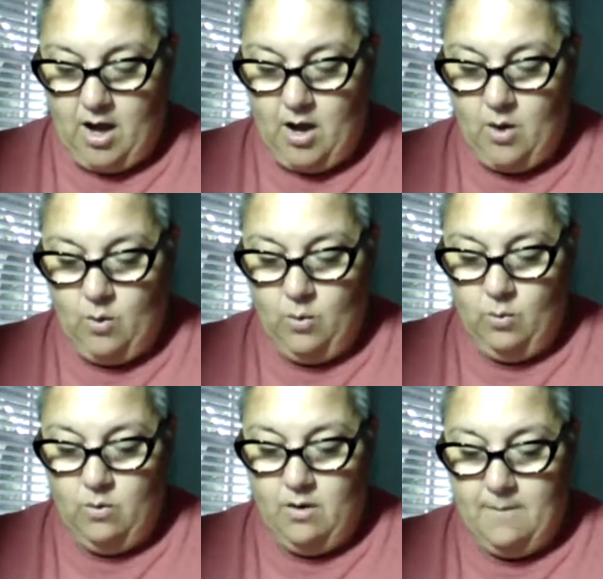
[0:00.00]

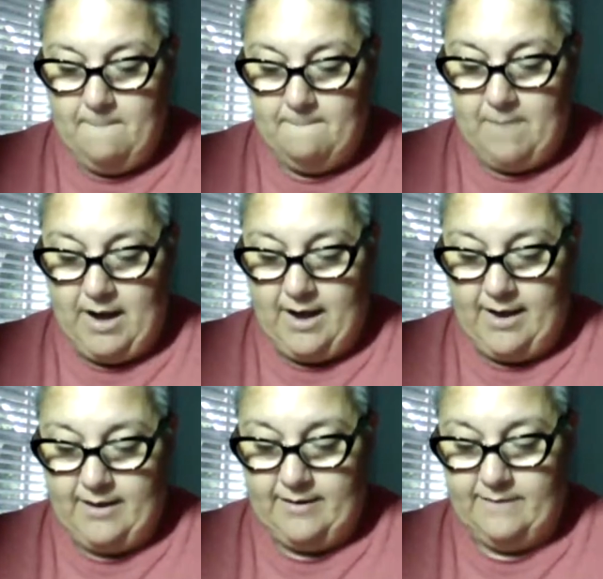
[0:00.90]
Oh
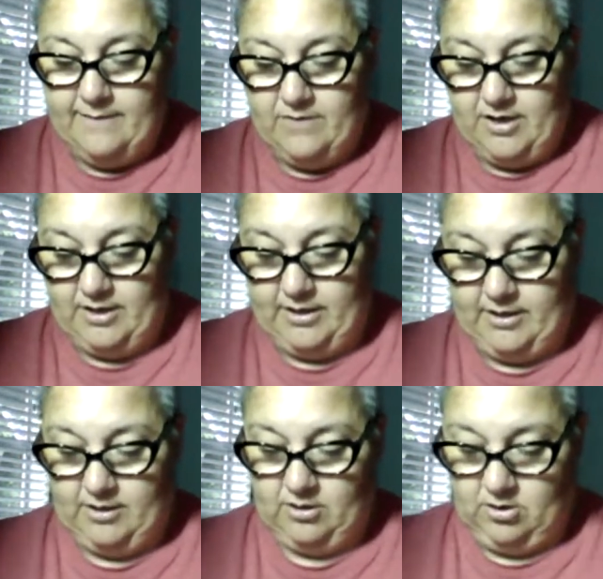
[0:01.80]
my
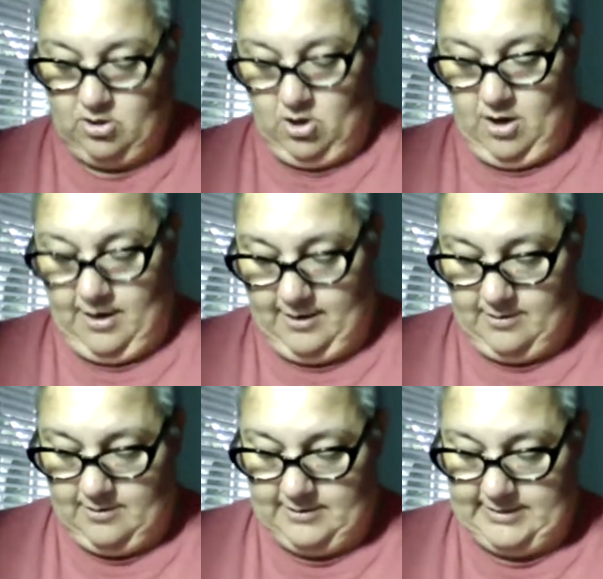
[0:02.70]
fucking
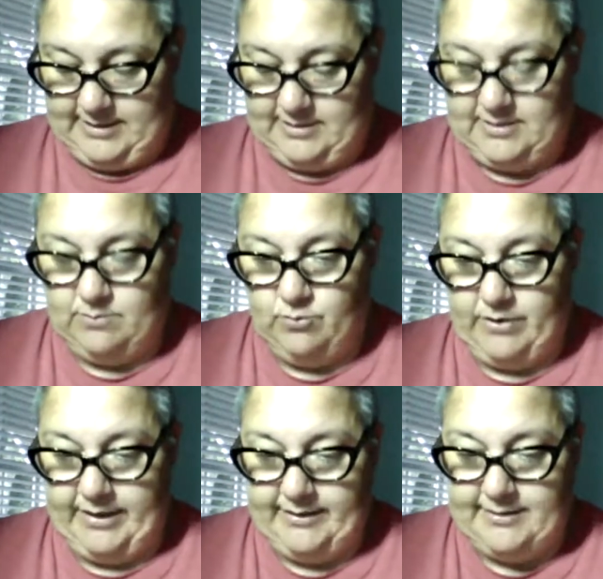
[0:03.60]
God, Sin
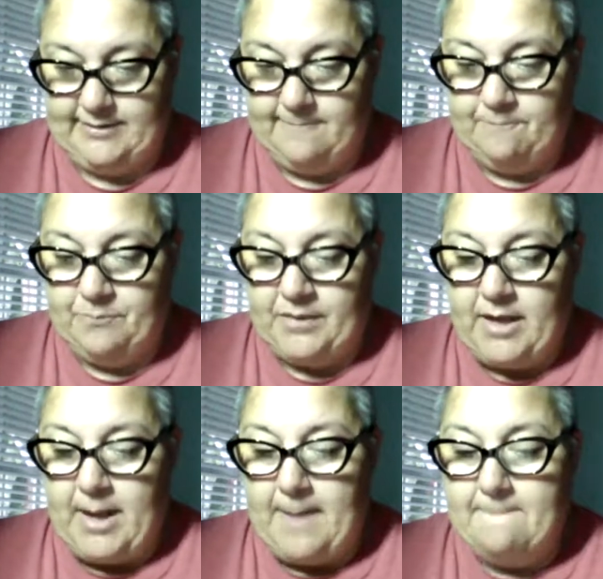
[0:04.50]
breathes.
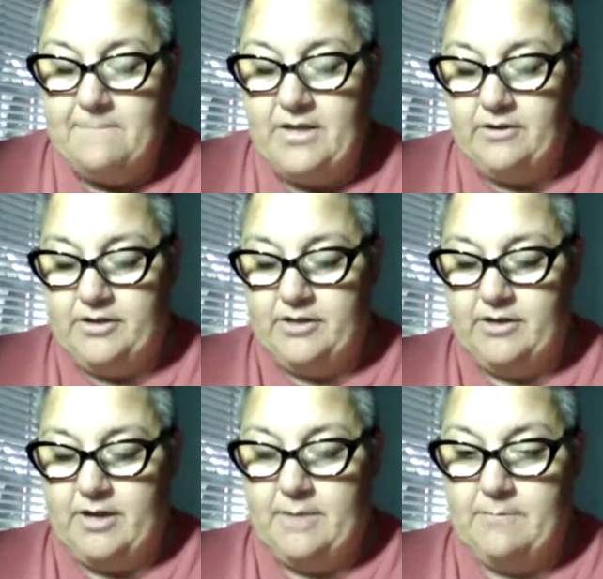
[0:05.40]
A
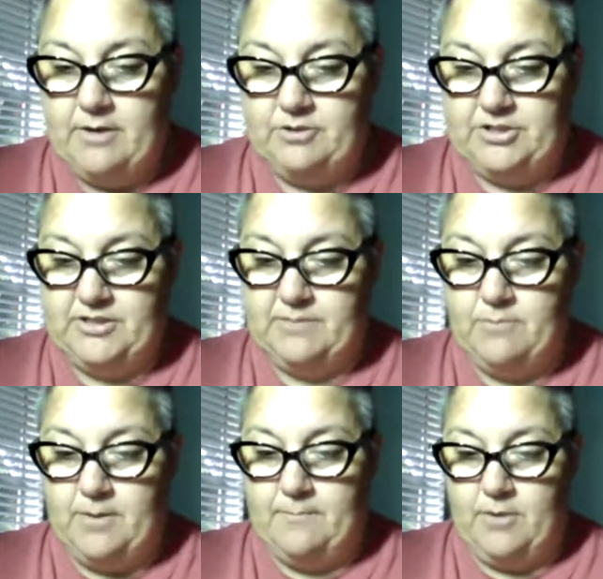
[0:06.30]
million emotions
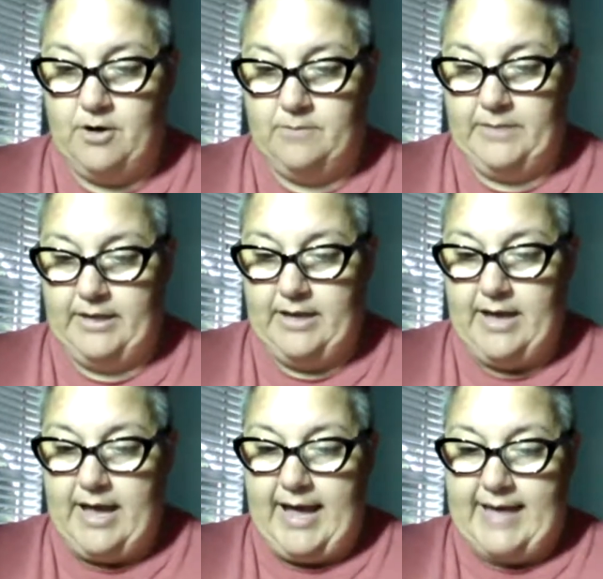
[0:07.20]
bombard me
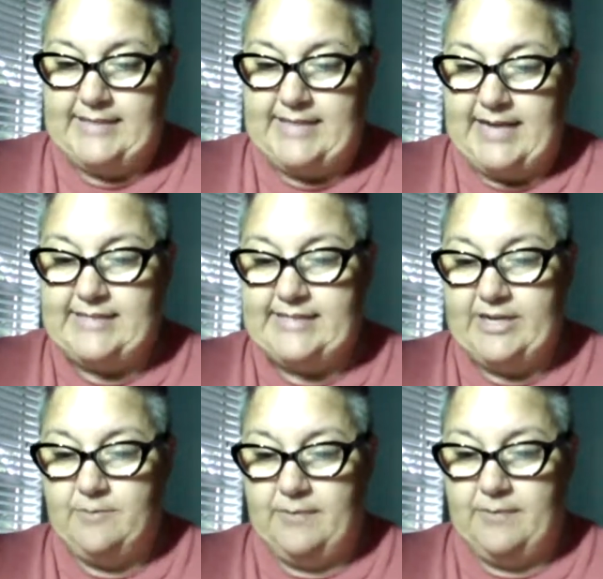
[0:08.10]
as I
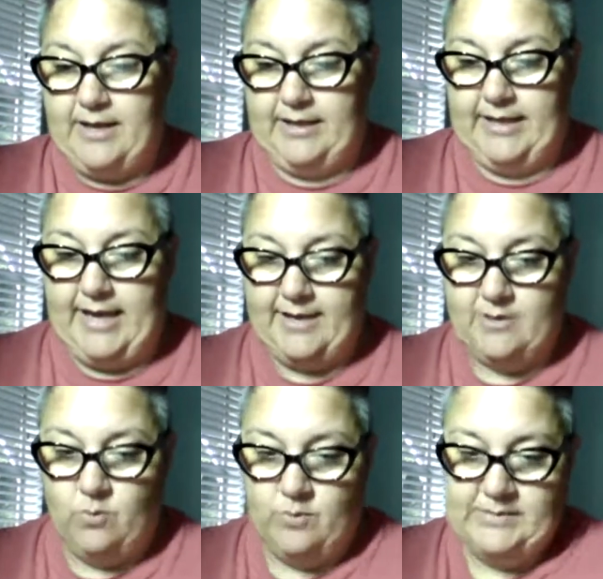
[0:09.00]
stare blindly at
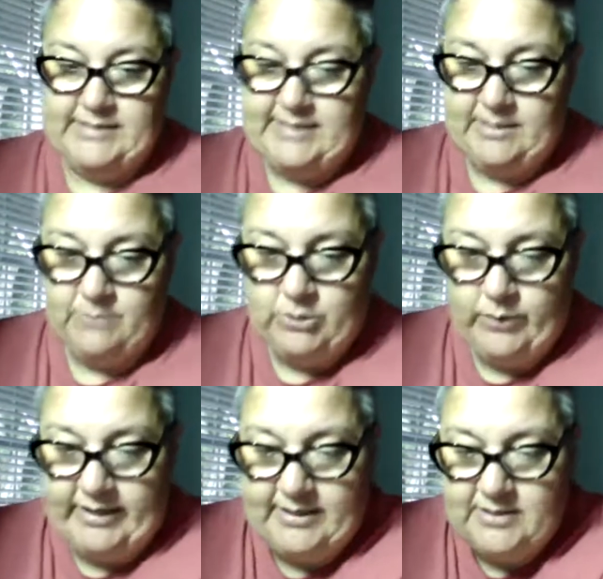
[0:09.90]
the woman sitting
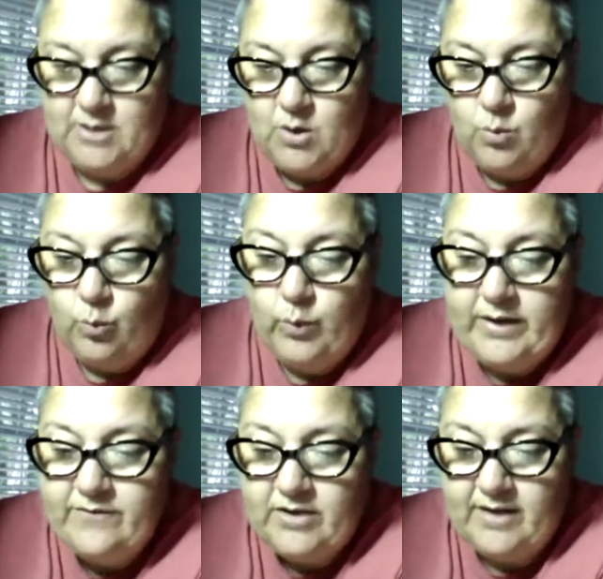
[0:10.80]
between us.
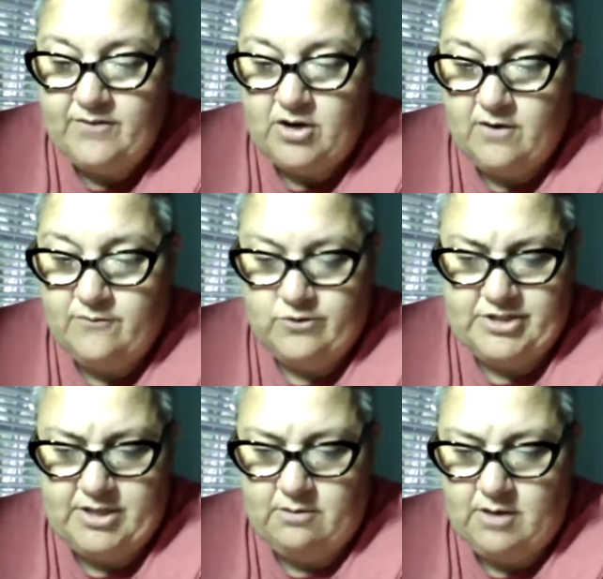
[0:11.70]
We've loved her for
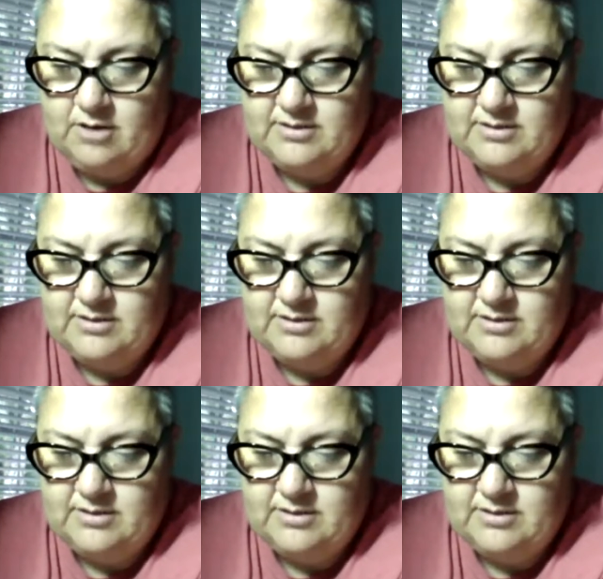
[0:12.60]
so long.